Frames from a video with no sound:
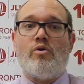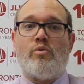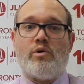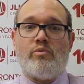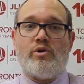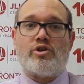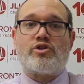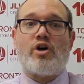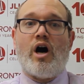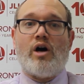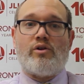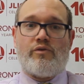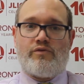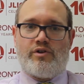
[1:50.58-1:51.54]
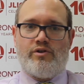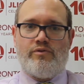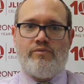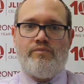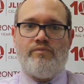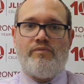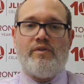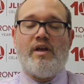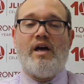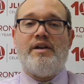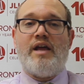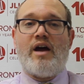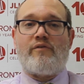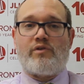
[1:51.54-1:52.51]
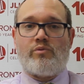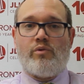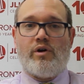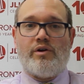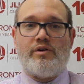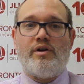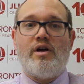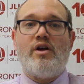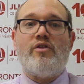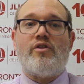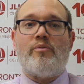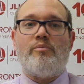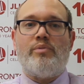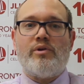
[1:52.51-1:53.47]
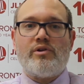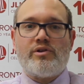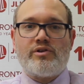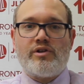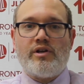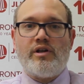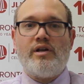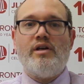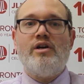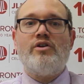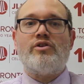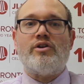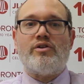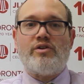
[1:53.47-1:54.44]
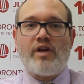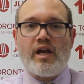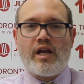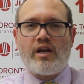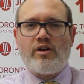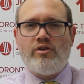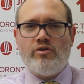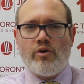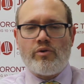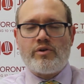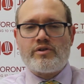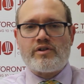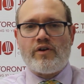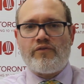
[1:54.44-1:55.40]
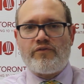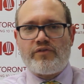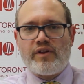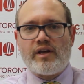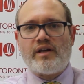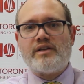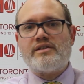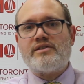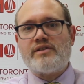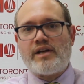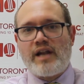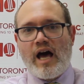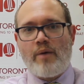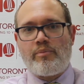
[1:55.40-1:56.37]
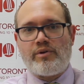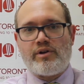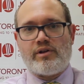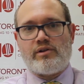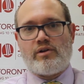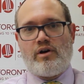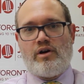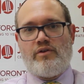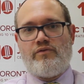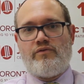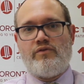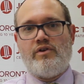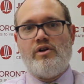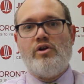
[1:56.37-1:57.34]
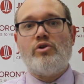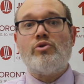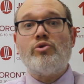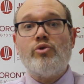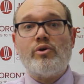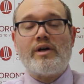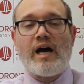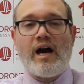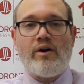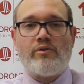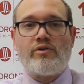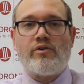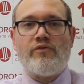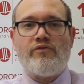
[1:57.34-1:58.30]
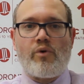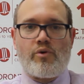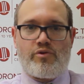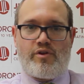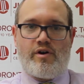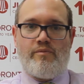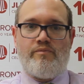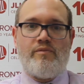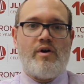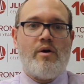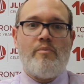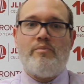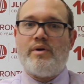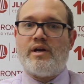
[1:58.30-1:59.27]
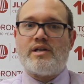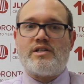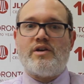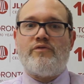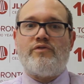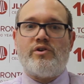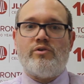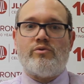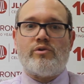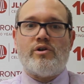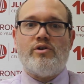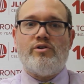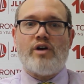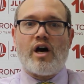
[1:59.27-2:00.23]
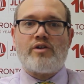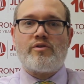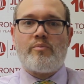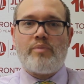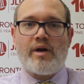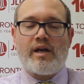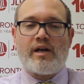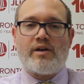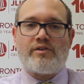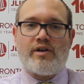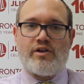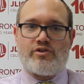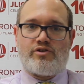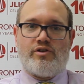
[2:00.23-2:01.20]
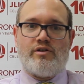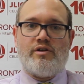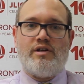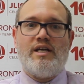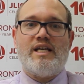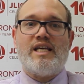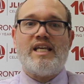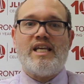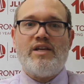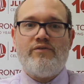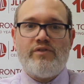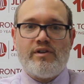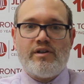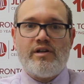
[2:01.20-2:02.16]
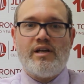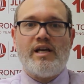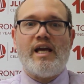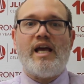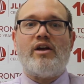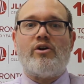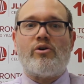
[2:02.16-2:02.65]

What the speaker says: we wish all of you and everyone the ability to take notice of things that happen in life. Look out for them, because if you're not paying attention, even a